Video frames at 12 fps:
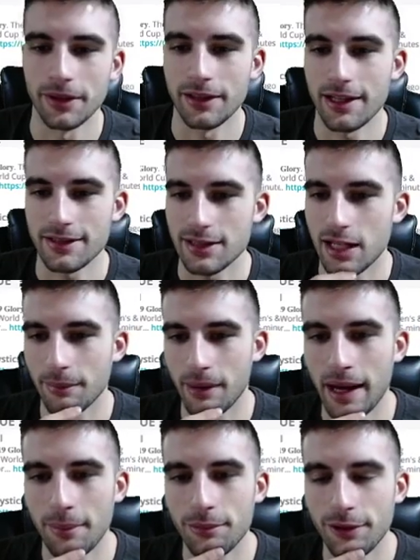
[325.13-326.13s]
me last time.
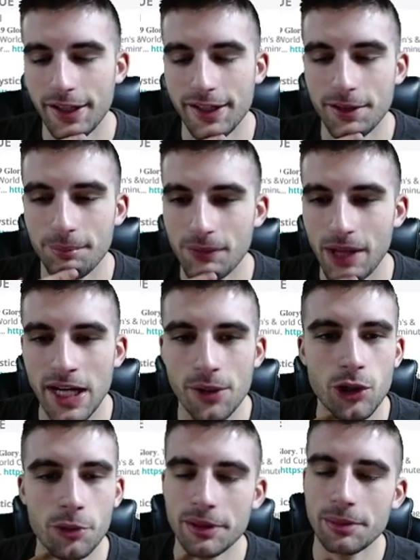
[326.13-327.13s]
I played him. I
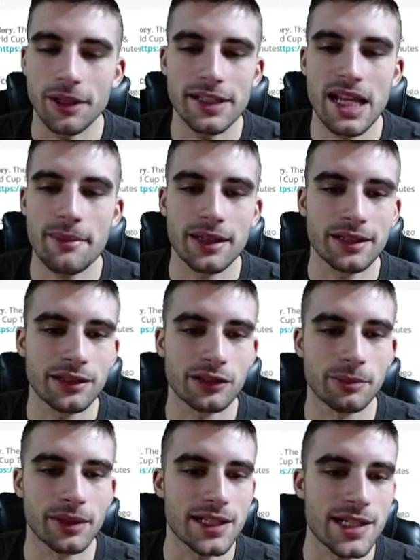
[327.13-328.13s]
don't normally play Damian
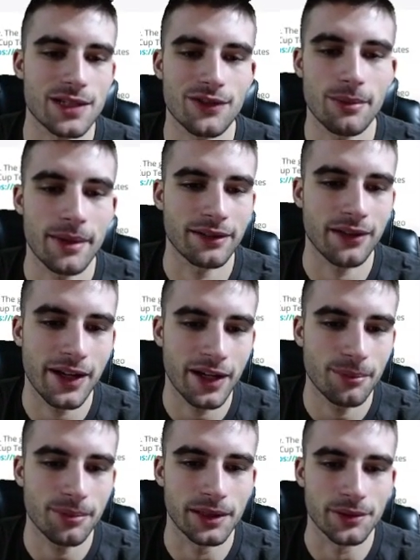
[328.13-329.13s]
Lillard, but he just fit my
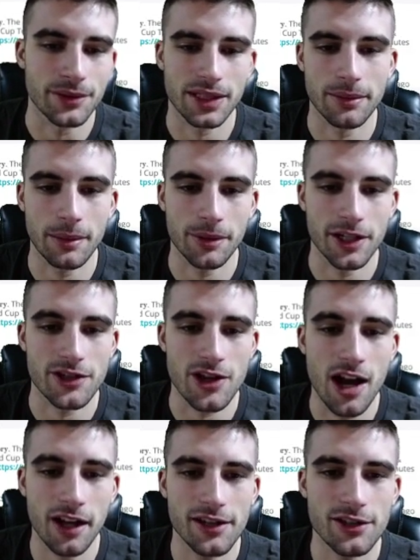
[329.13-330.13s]
lineup and he was going to be pretty
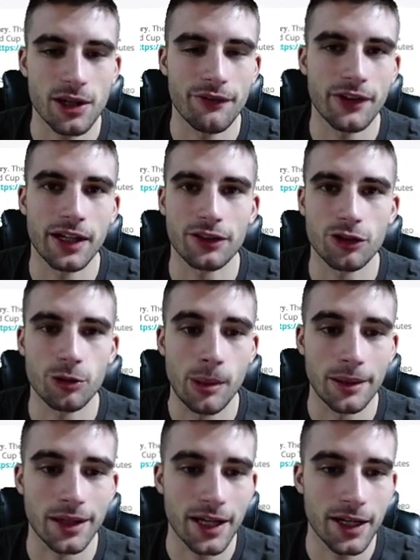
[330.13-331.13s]
chalky, so I figured I'd throw him
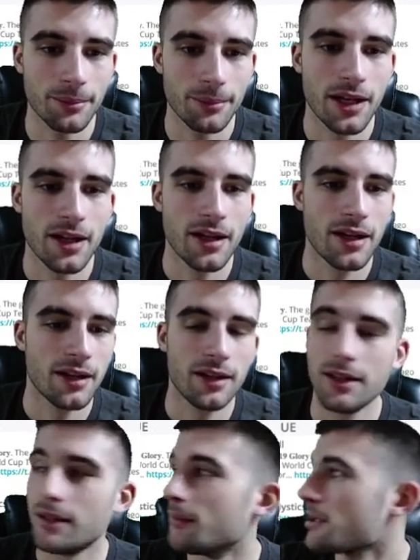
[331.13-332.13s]
in my lineup.
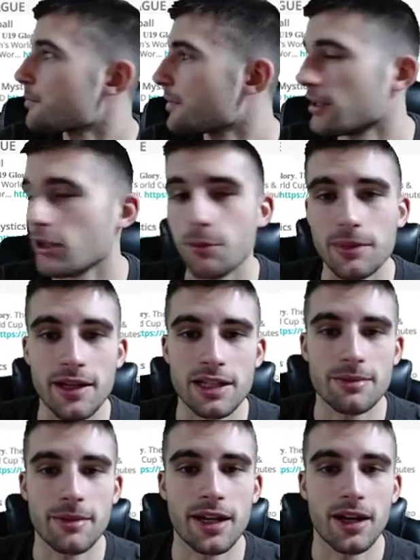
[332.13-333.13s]
Must be the
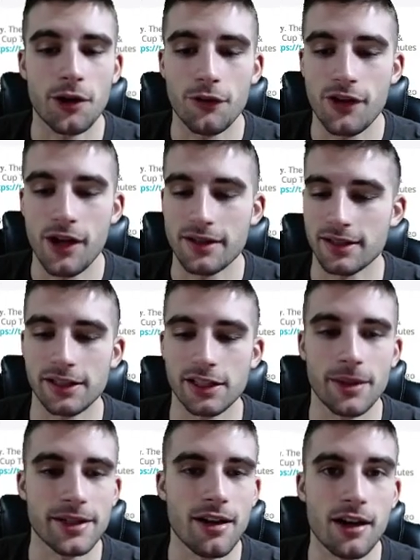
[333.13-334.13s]
UPS man. I don't know if you guys can
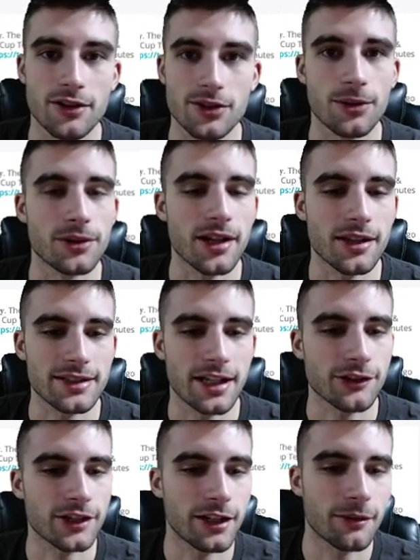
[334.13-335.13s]
hear my dog is going nuts
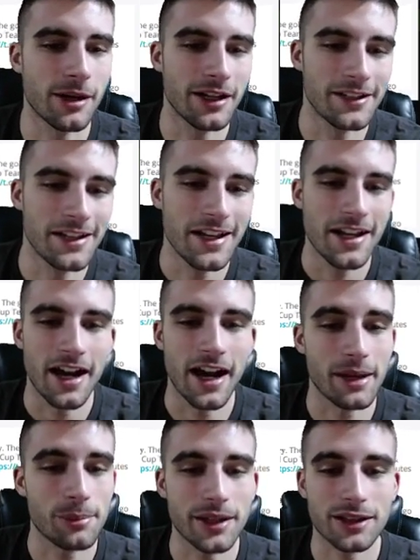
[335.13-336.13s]
out there, but
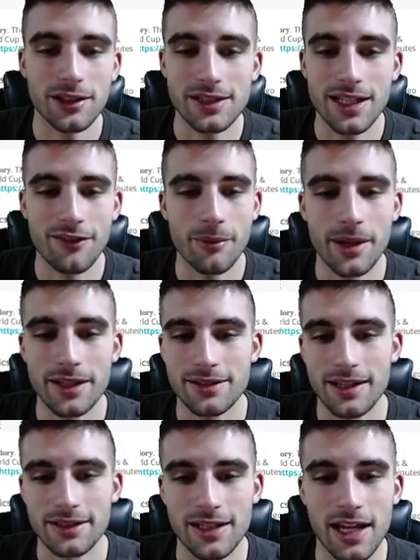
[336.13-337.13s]
uh, he played 37 minutes
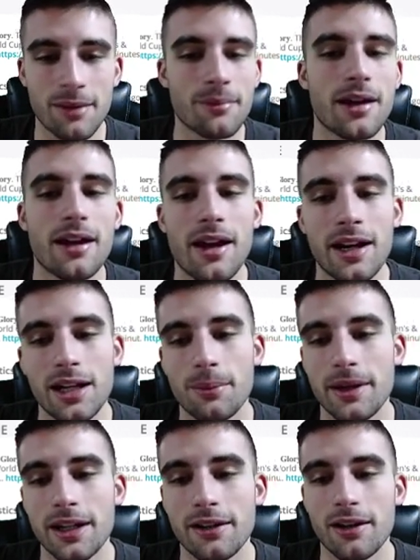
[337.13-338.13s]
last game. Ended
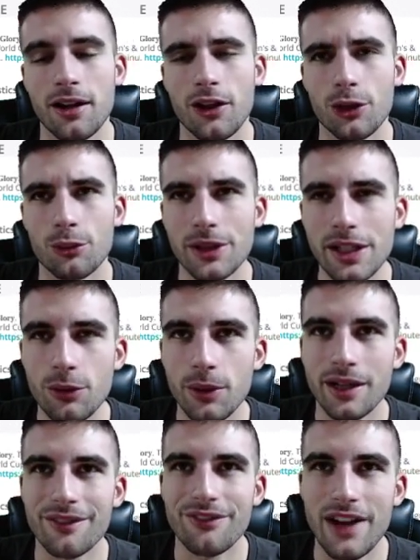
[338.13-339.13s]
up getting three
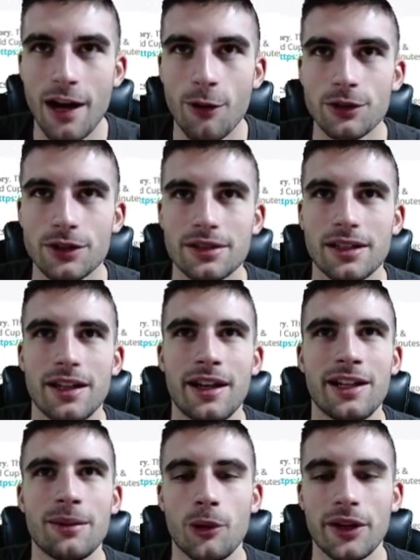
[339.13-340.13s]
quick fouls.
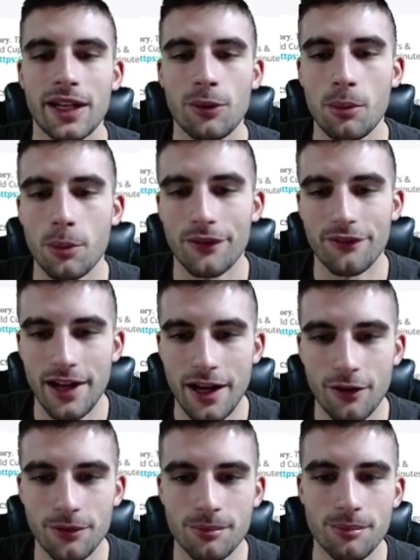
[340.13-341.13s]
Ended up only getting one more
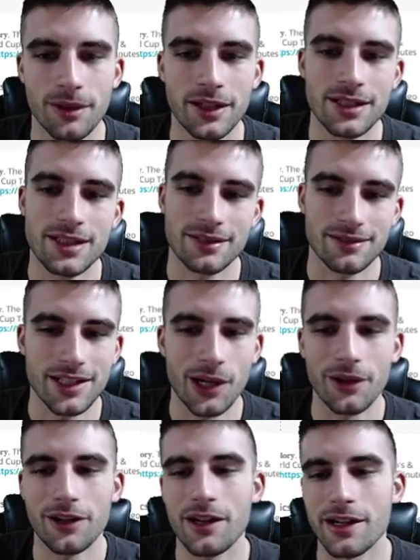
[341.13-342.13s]
foul, but it just you
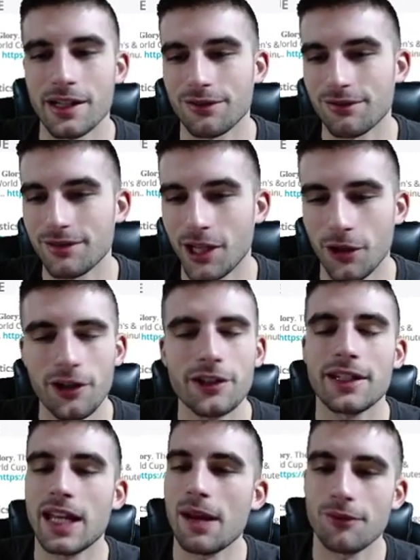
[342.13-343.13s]
know it hurt us. you know it
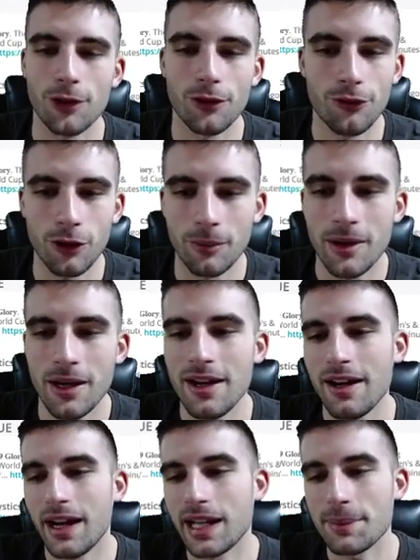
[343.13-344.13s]
hurt the game flow for him.
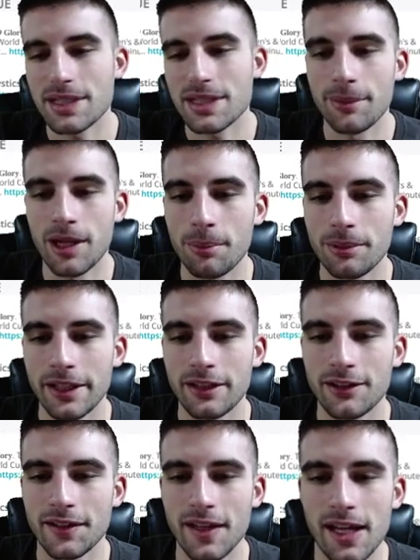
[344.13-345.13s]
Ended up stepping up later
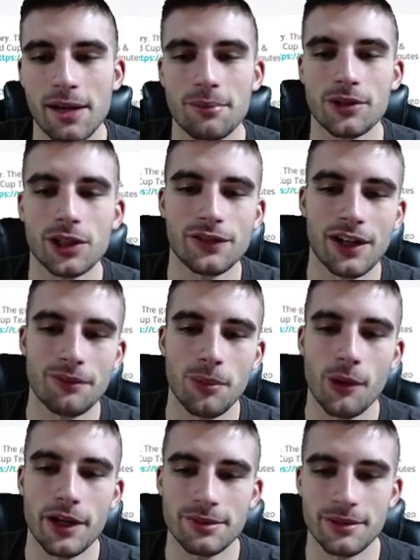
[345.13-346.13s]
in the game, 35
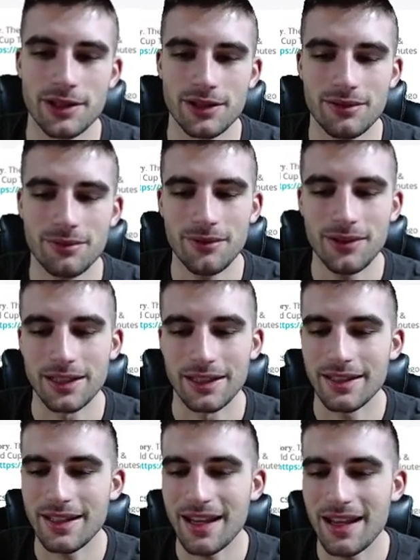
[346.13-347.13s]
points, which just wasn't
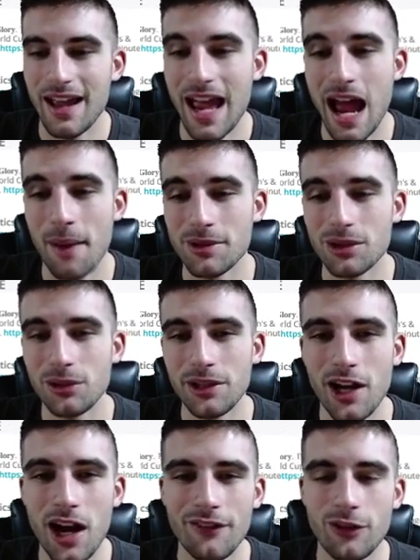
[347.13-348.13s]

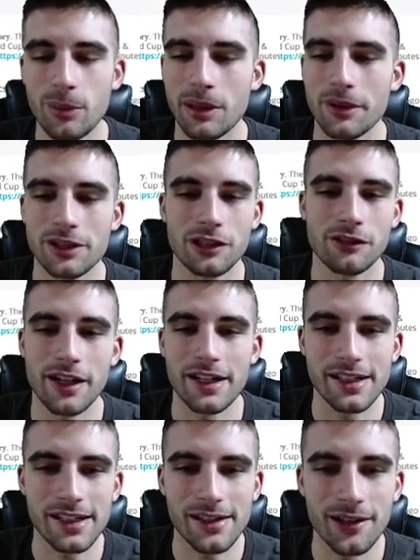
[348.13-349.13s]
absolutely awful, but it wasn't
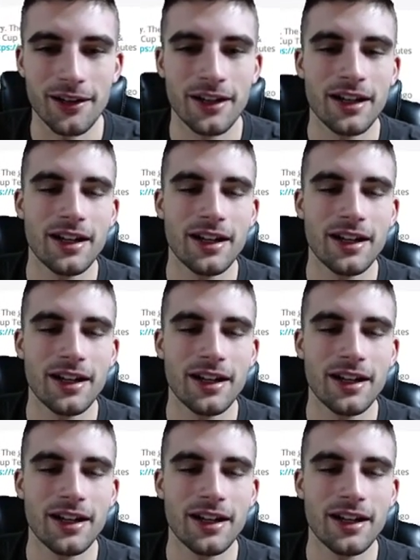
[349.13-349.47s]
great either.